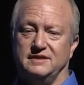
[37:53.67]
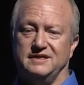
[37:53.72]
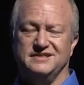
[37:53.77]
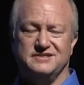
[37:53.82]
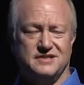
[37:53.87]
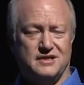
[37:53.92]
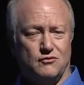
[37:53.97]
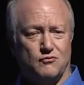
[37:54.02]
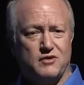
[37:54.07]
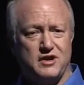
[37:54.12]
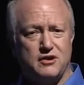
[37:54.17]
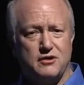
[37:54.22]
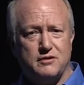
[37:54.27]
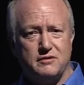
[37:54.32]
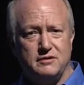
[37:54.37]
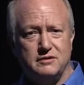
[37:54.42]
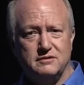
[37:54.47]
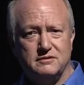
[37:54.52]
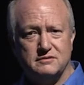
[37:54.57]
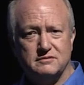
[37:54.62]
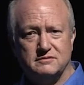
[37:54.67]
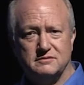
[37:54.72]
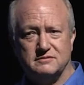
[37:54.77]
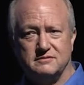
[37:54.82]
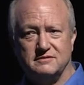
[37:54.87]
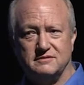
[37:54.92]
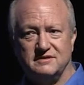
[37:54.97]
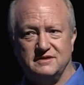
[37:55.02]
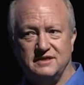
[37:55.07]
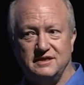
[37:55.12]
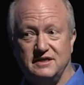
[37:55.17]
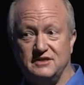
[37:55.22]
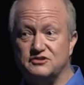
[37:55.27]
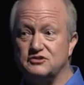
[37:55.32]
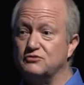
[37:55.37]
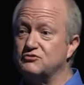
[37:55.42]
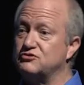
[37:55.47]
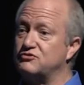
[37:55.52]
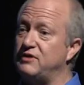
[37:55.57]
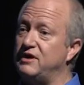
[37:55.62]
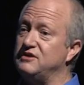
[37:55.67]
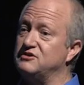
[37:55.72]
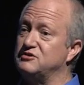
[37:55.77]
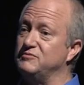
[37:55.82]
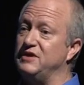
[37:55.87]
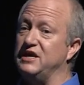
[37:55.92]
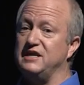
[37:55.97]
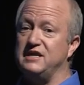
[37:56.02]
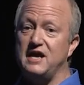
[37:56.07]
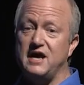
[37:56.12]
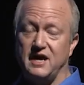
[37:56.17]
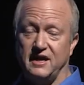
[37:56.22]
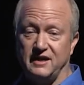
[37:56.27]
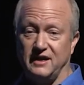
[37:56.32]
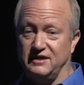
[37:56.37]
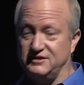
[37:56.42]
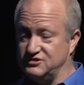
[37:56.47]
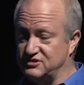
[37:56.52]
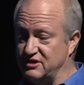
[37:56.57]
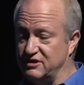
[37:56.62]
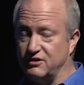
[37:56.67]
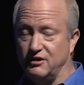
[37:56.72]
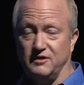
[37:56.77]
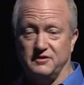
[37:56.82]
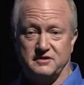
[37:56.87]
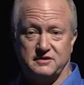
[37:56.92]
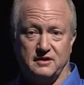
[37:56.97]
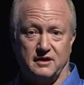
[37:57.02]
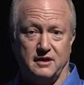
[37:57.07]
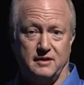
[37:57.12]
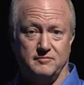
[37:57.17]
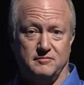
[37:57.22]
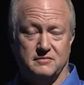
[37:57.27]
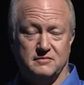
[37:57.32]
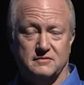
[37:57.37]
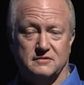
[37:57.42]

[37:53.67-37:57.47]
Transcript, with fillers: Isn't that weird? It's so strange to me, and yet I see it all the time.